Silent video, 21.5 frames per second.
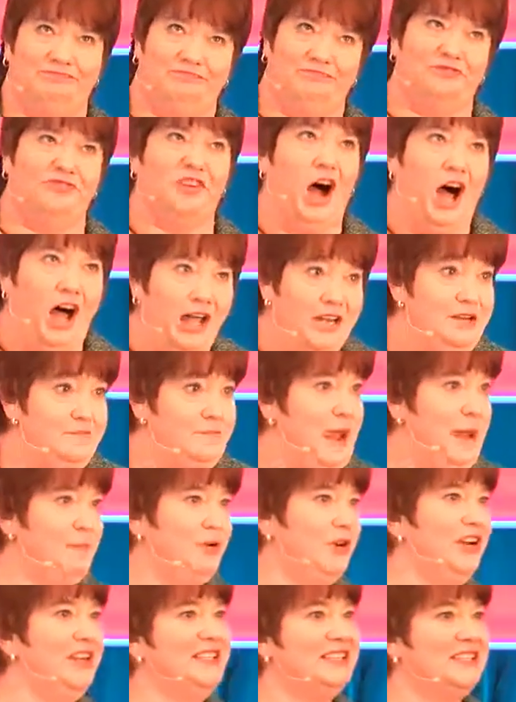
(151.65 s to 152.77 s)
fond
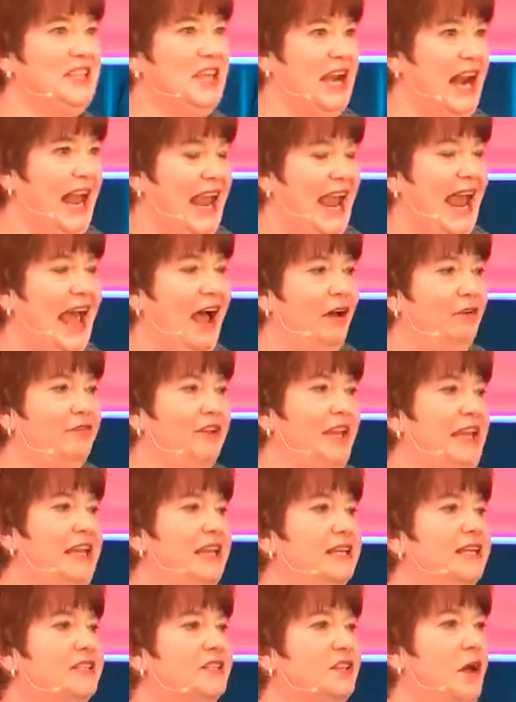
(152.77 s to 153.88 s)
memories that I have
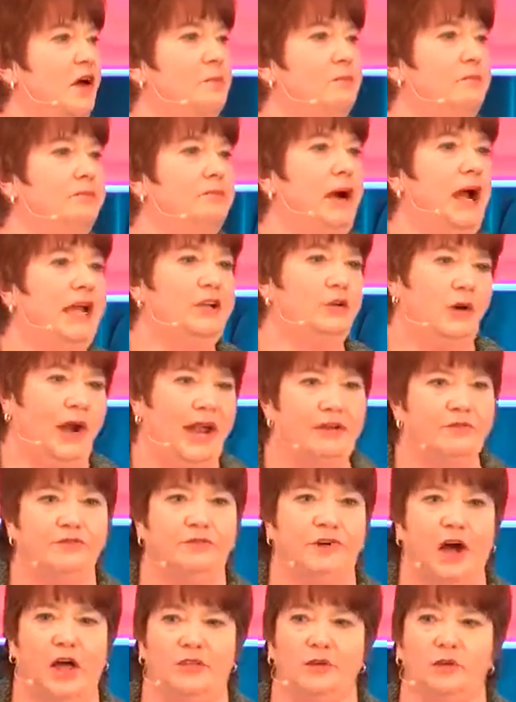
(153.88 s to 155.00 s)
is my
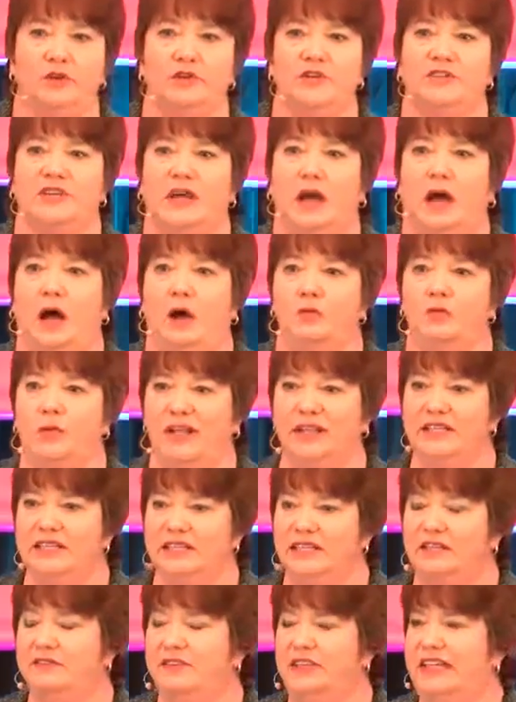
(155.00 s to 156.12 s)
grandfather's
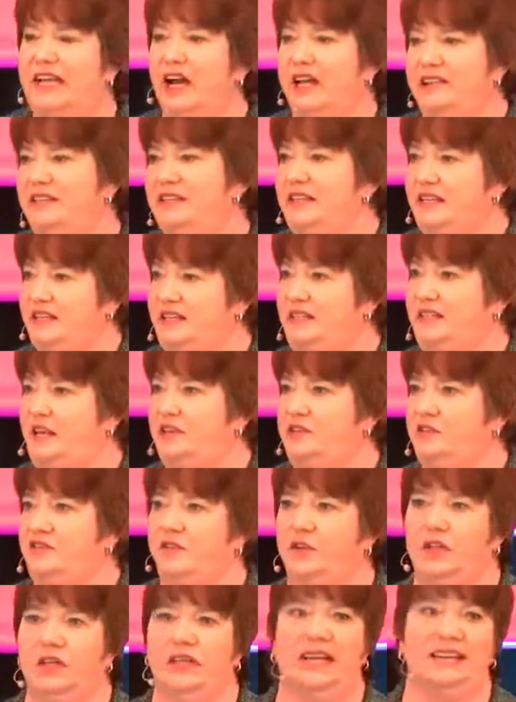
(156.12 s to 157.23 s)
relatively
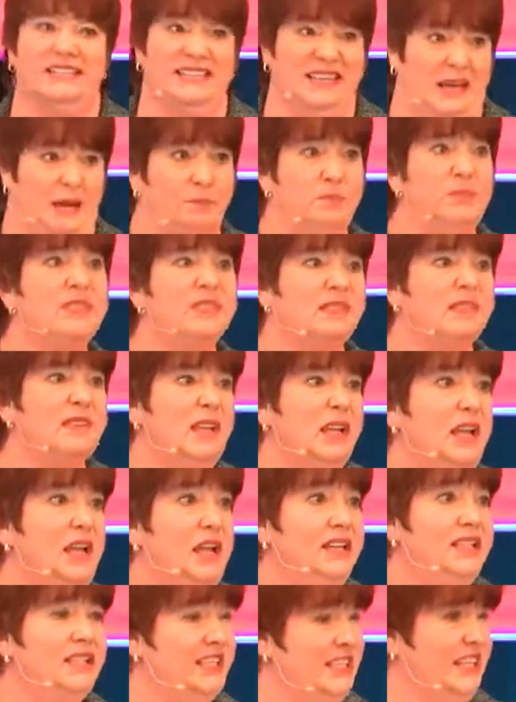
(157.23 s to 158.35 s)
unsuccessful attempts
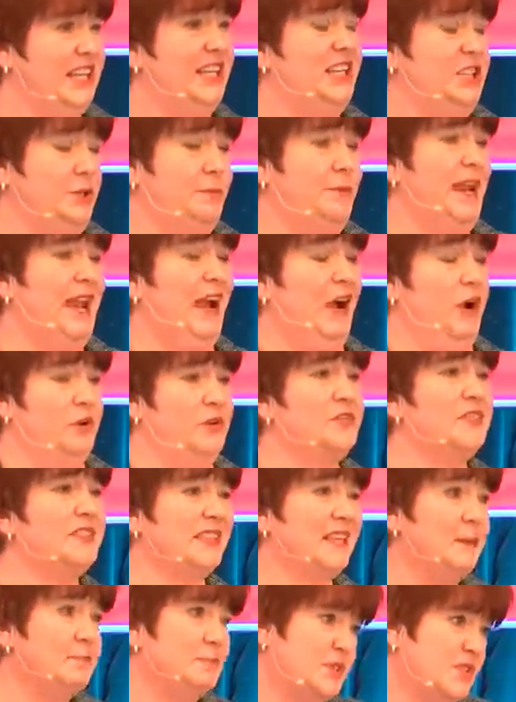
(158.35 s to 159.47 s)
to teach me how to
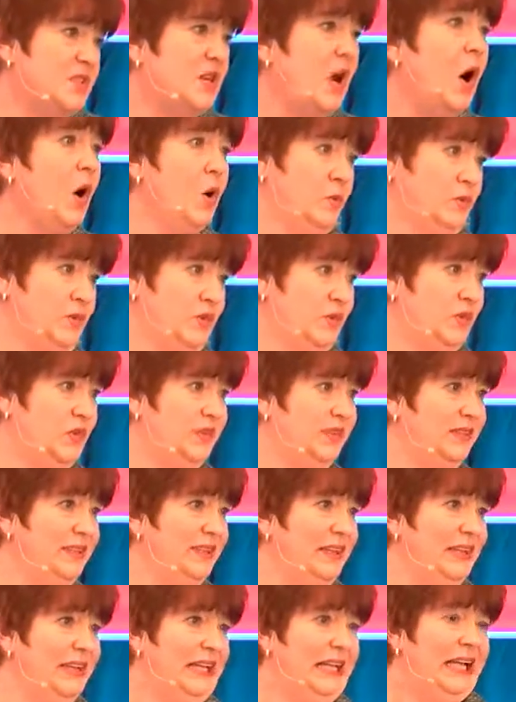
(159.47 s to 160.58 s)
skip stones.
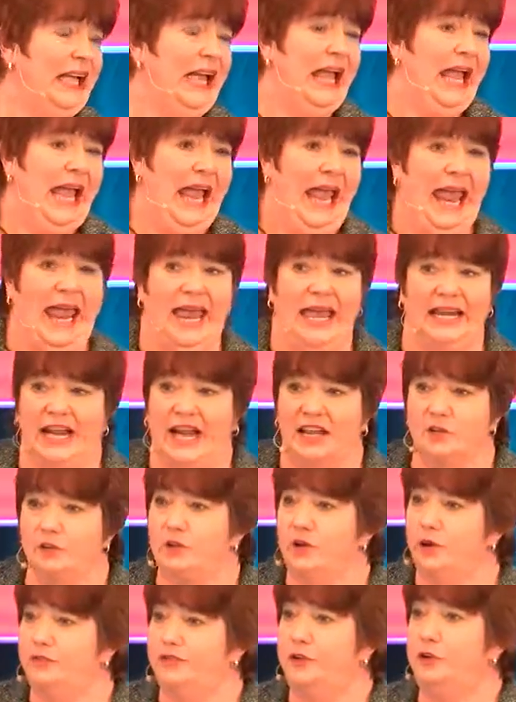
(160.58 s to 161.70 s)
And I don't
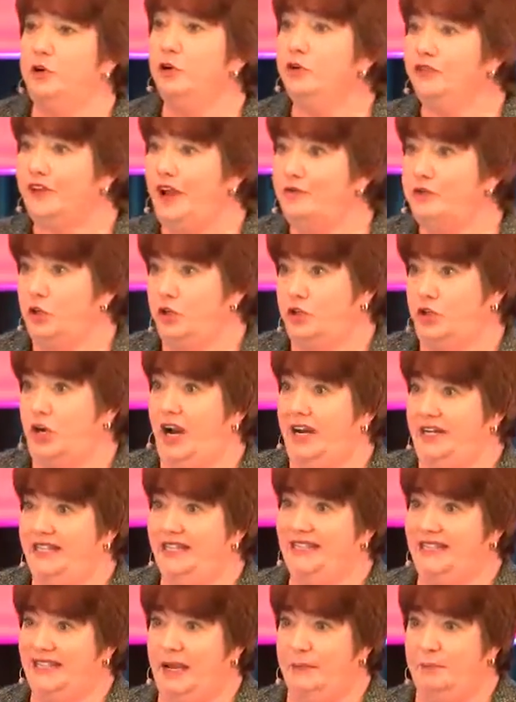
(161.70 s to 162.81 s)
know if you've ever tried to
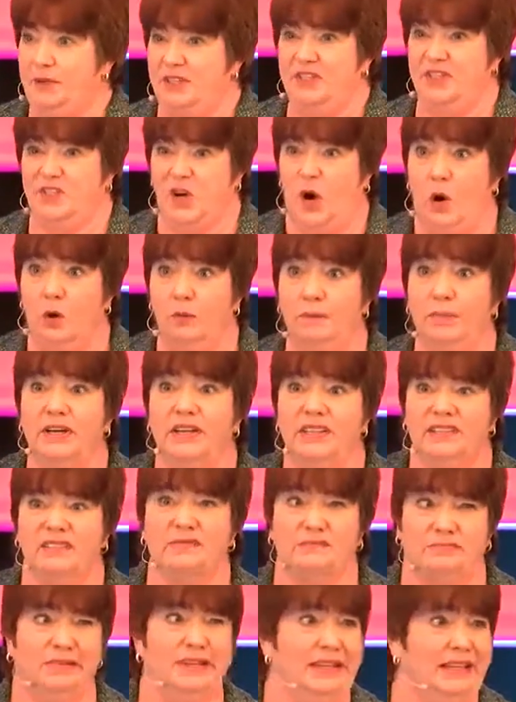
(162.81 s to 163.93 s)
skip a stone, but it's
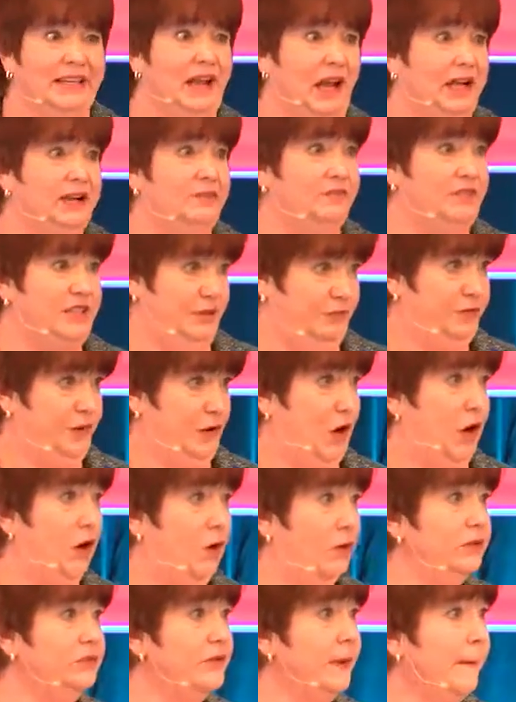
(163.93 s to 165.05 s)
really kind of
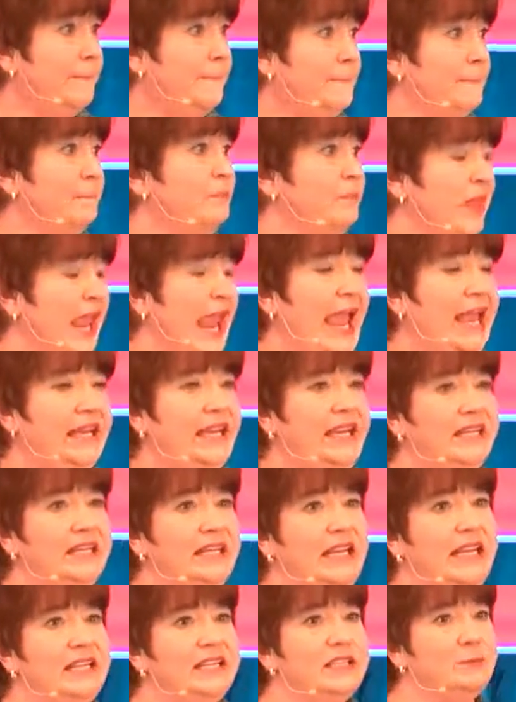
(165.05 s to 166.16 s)
difficult. And it
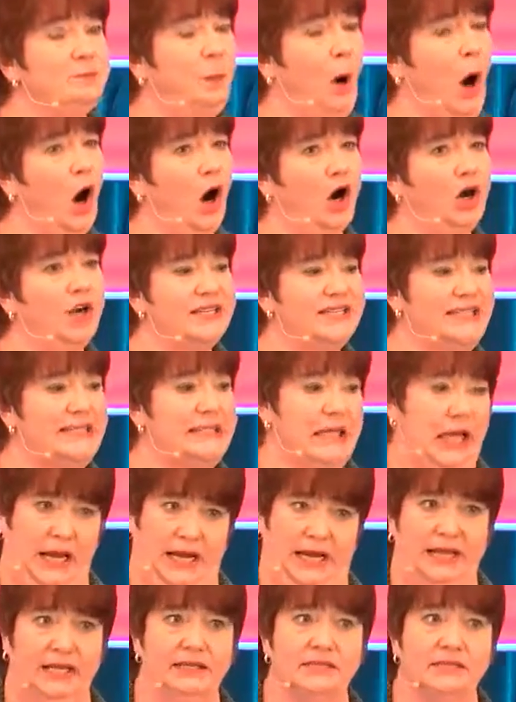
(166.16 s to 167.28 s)
is part
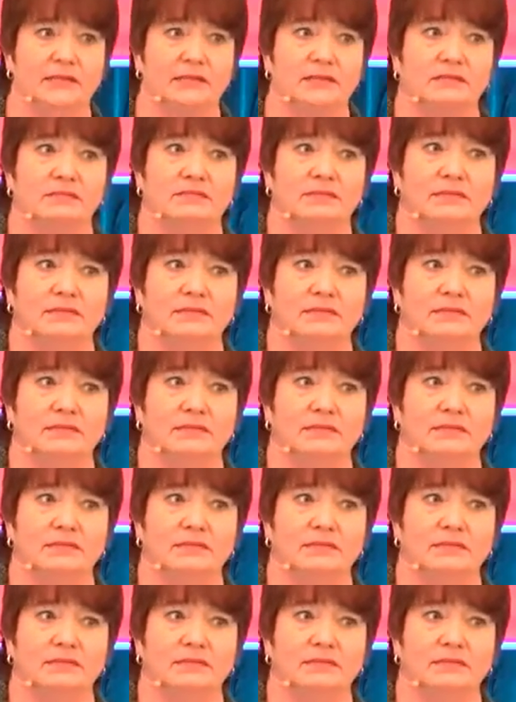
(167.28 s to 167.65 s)
science,